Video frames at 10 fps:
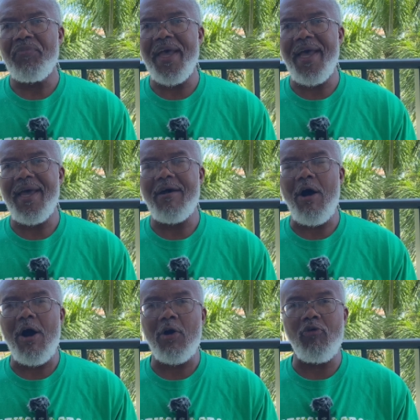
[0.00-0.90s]
that
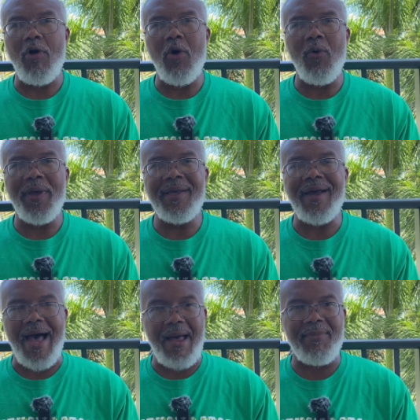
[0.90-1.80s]
are
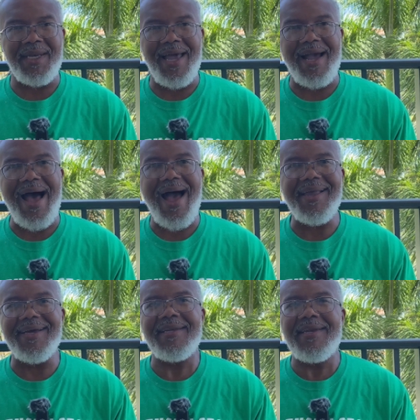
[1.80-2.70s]
growing, I mean, like I
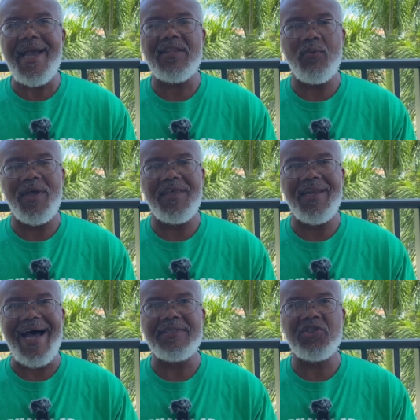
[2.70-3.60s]
connect with
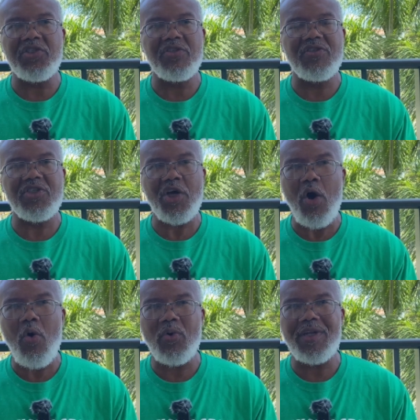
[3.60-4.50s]
it. I
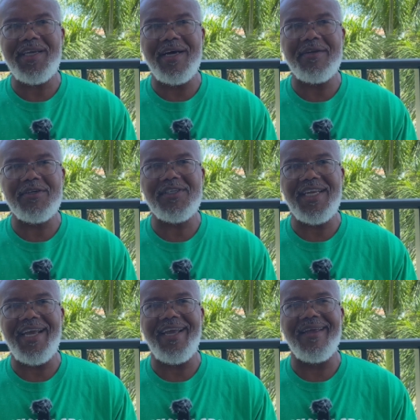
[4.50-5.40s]
totally
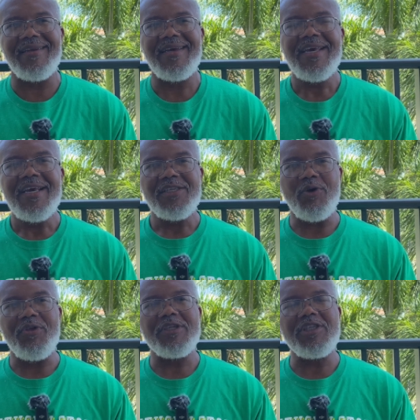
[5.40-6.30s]
understand
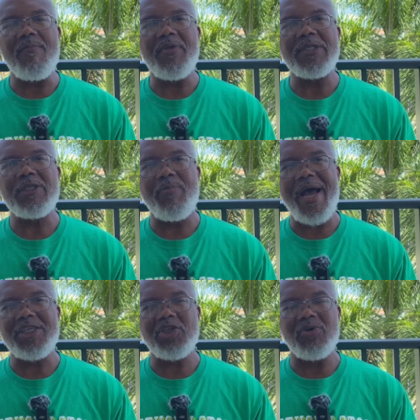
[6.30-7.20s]
so there's something
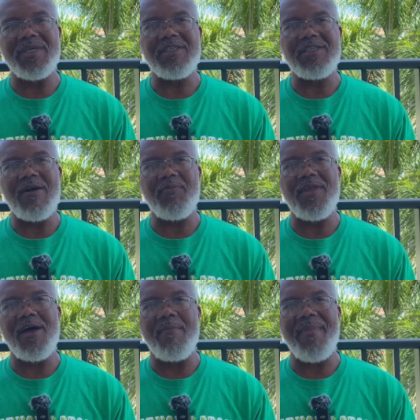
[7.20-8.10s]
special and something
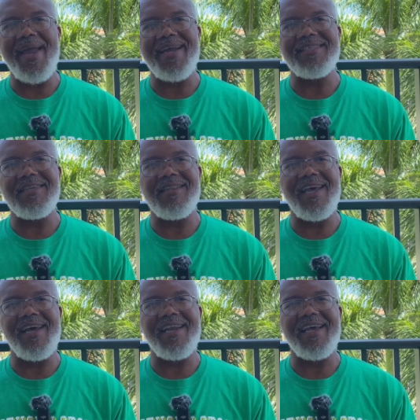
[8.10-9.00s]
amazing
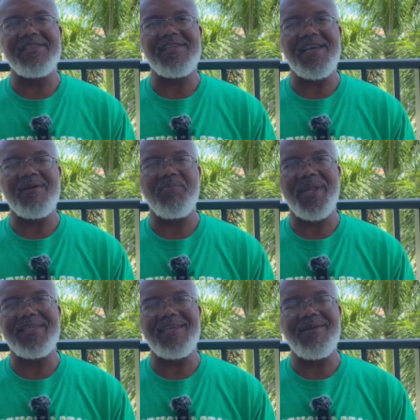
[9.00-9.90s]
that has taken
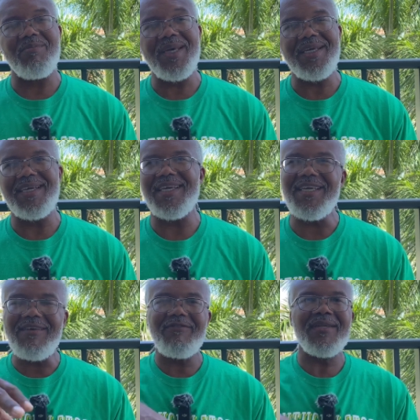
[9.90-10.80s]
place in me
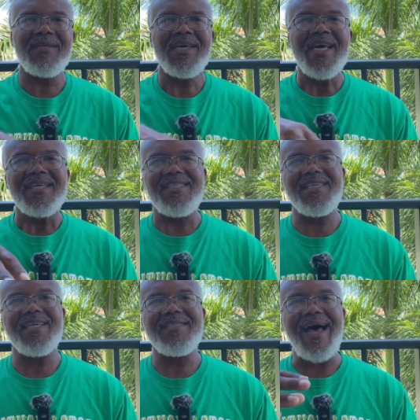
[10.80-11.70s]
even
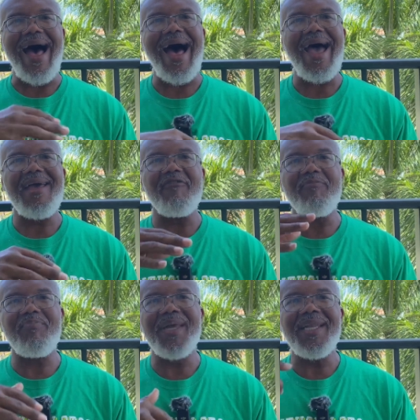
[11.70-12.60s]
since I
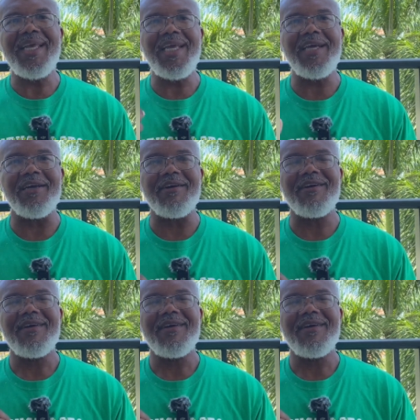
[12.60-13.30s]
have been here.